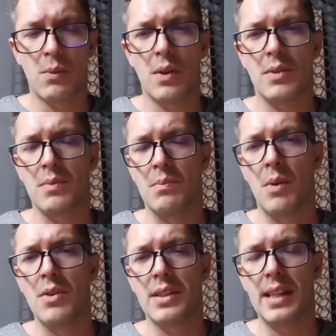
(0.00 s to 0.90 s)
What's
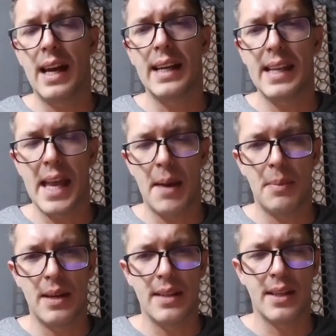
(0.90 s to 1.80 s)
most likely
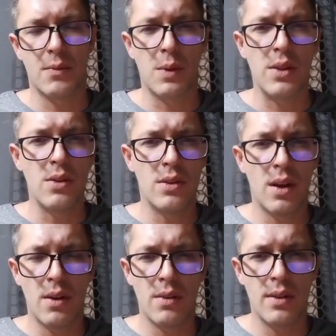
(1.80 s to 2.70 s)
happening is that when you
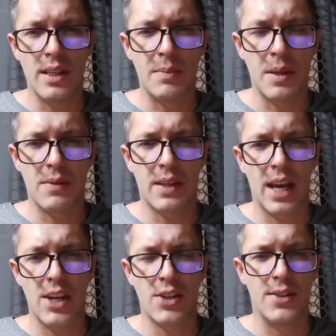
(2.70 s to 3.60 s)
load the
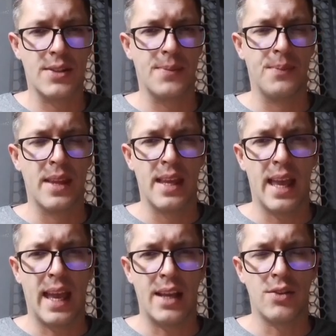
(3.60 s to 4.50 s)
specifications
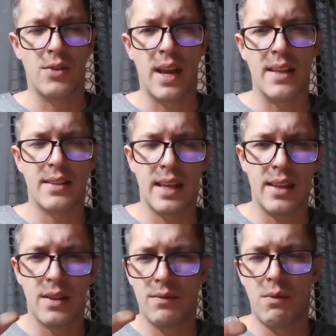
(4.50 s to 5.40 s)
and you enter
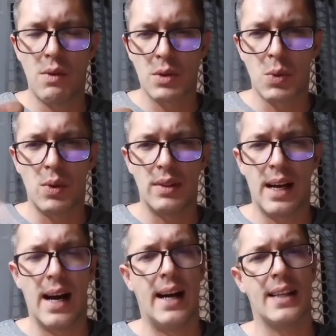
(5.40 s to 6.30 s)
in the voice coil
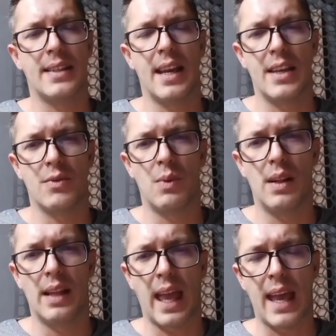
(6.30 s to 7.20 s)
height as
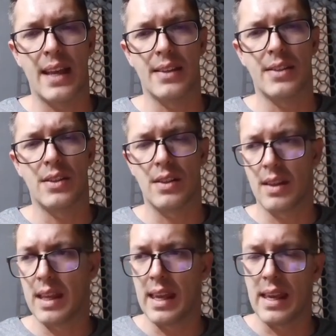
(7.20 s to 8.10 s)
well as
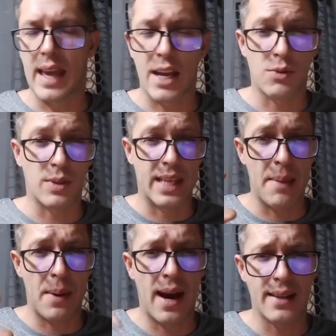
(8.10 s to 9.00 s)
the actual
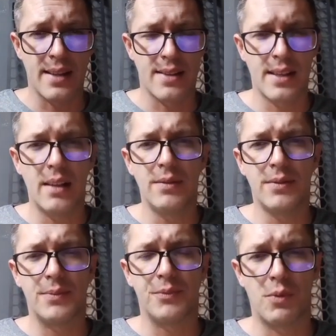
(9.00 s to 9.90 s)
gap height itself,
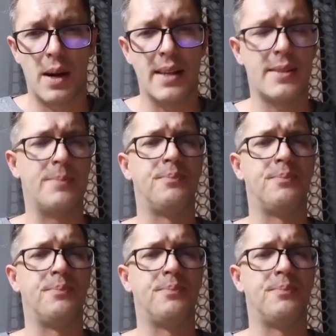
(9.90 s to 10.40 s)
right,